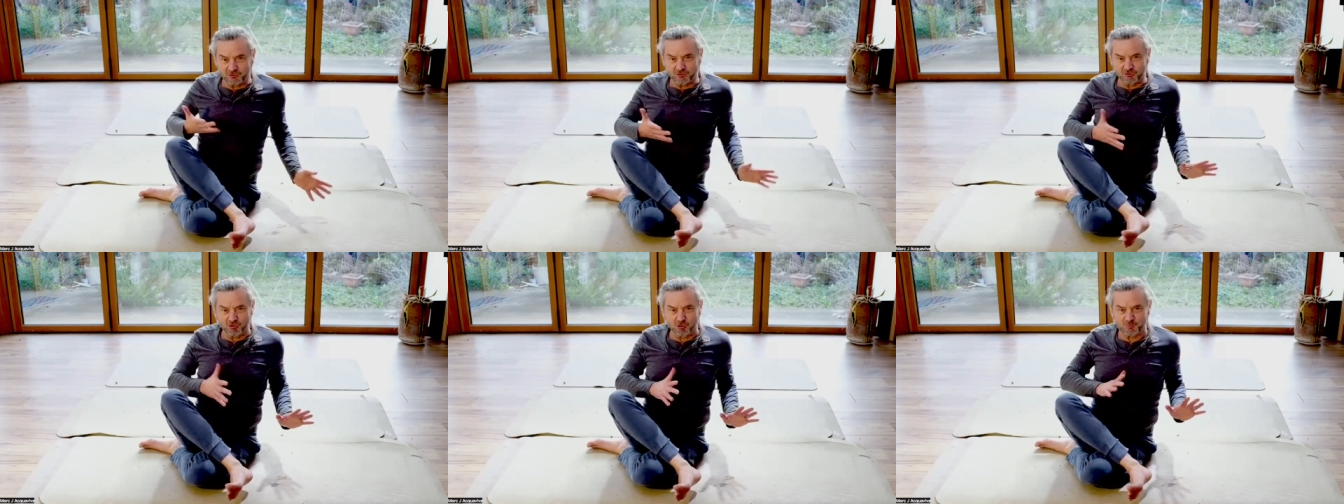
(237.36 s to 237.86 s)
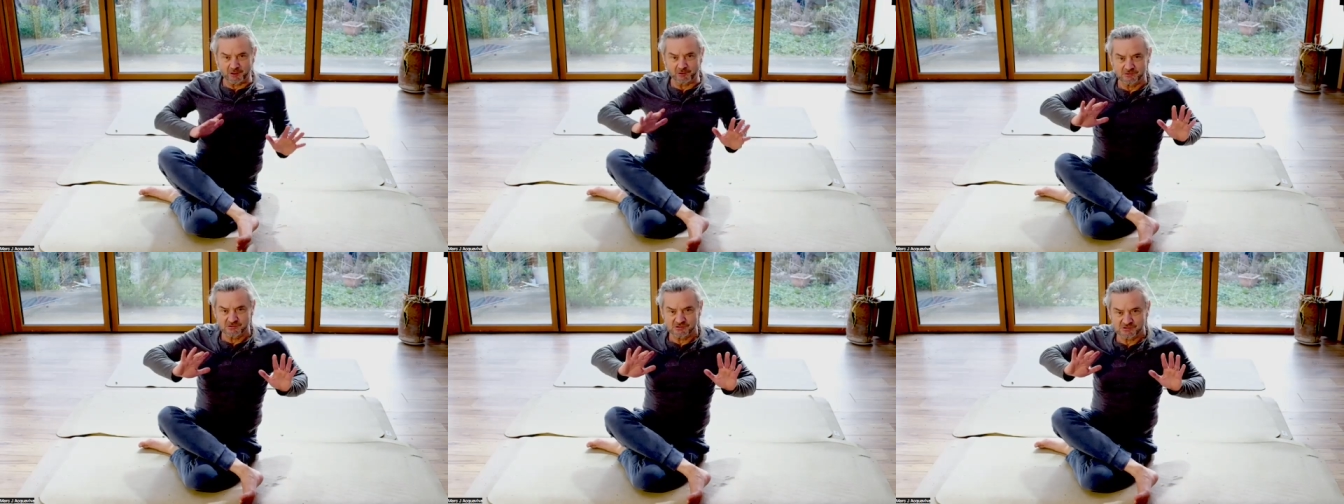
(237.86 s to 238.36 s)
your dog
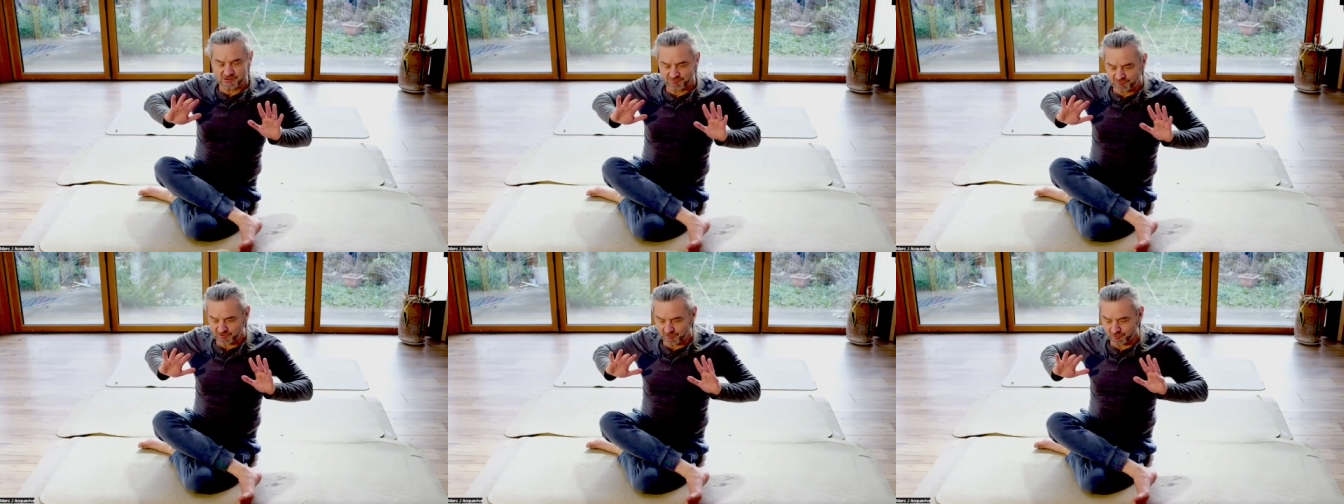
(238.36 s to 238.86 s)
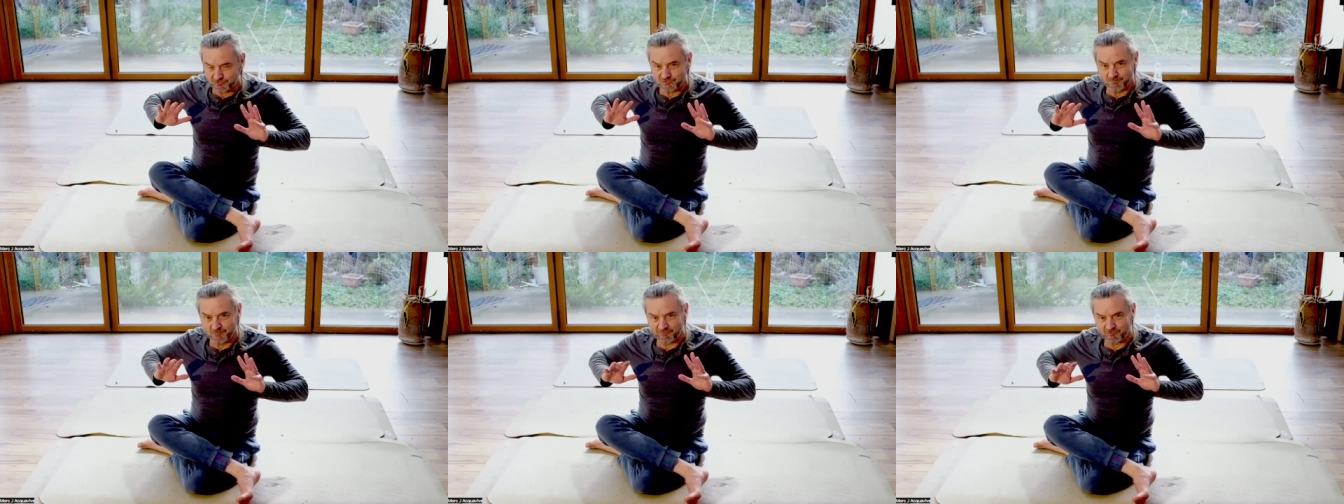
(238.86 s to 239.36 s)
pose, if you
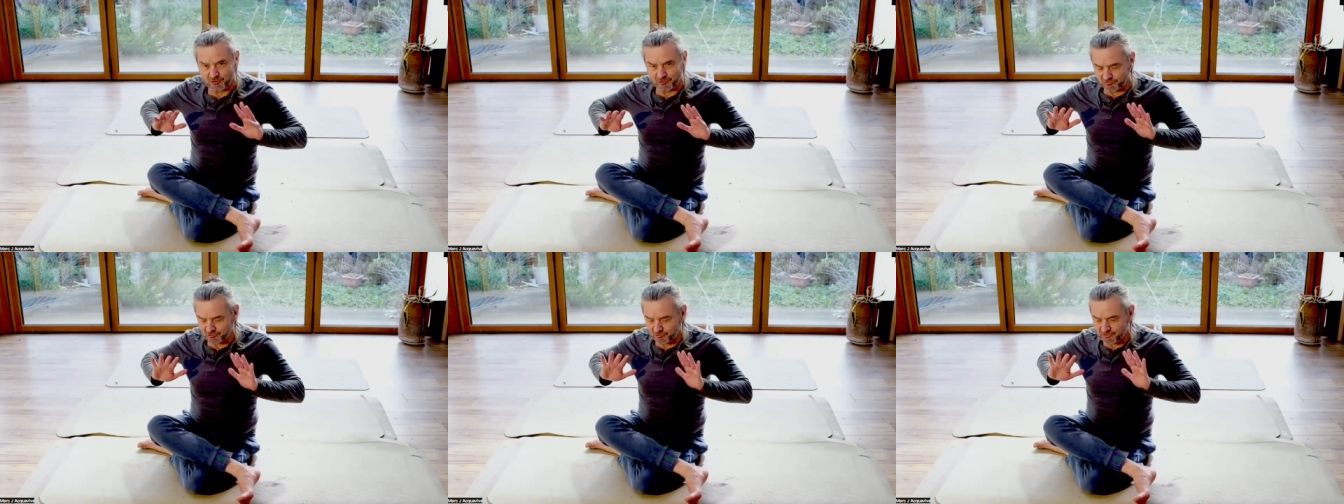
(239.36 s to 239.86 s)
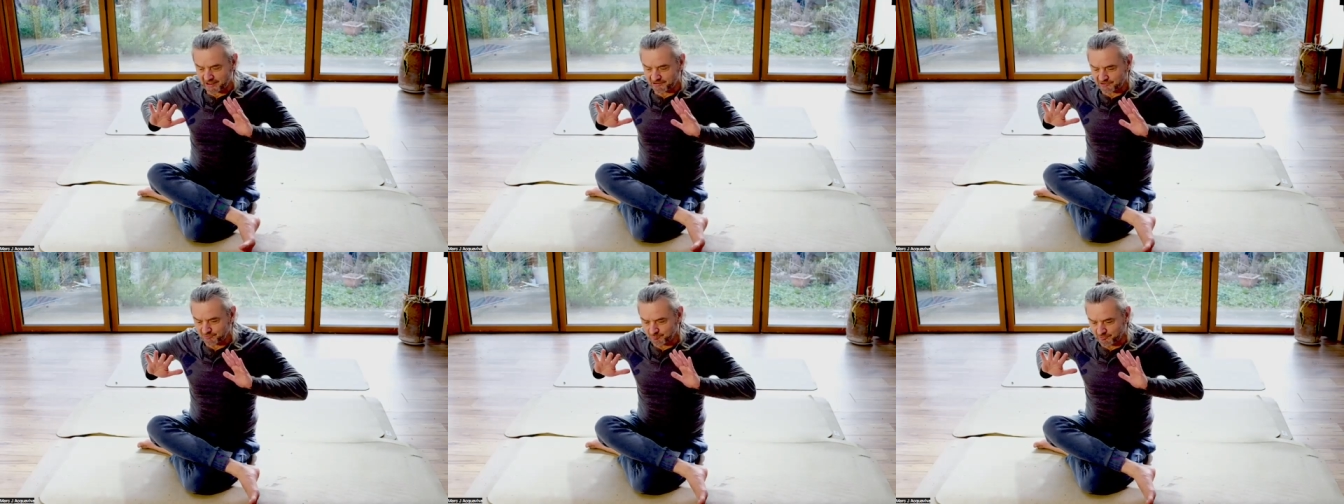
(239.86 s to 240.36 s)
if you do
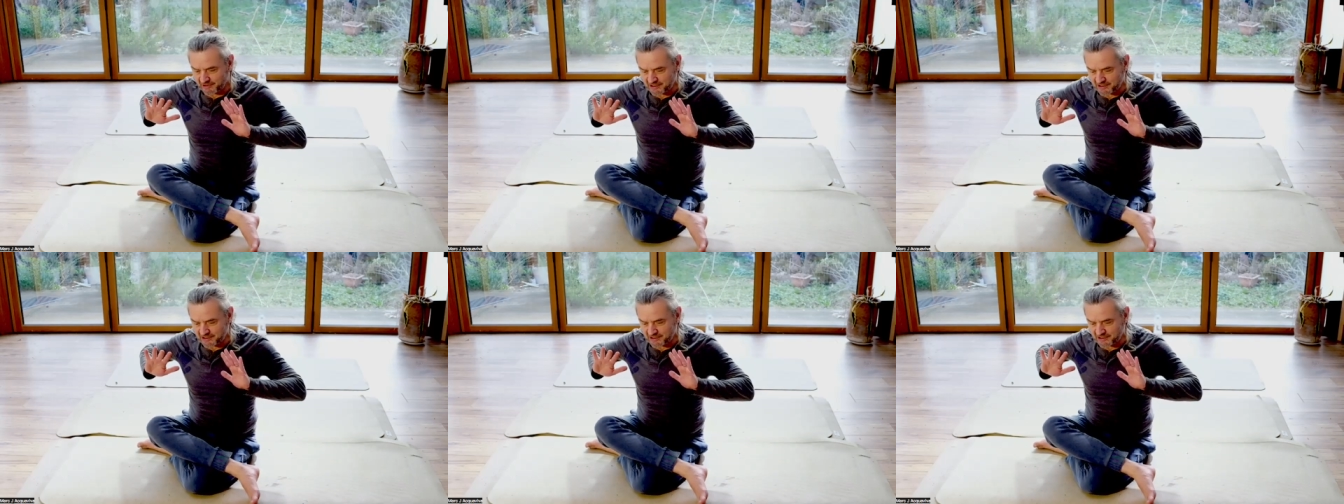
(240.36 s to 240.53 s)
that with the